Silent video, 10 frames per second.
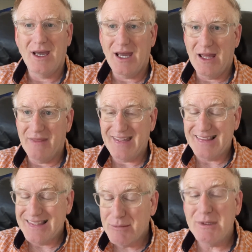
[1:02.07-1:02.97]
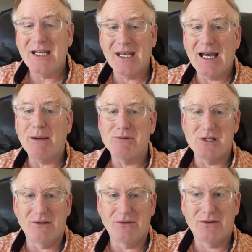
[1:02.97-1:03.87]
and the limited
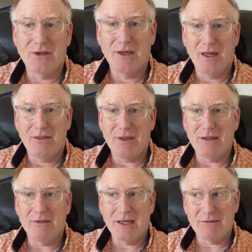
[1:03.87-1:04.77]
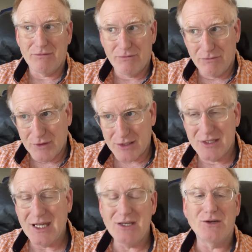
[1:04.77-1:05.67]
options that, that
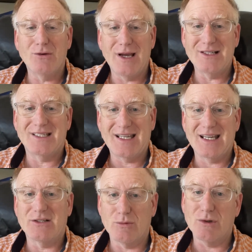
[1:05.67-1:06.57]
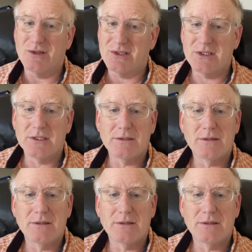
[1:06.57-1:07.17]
continue as it gets worse.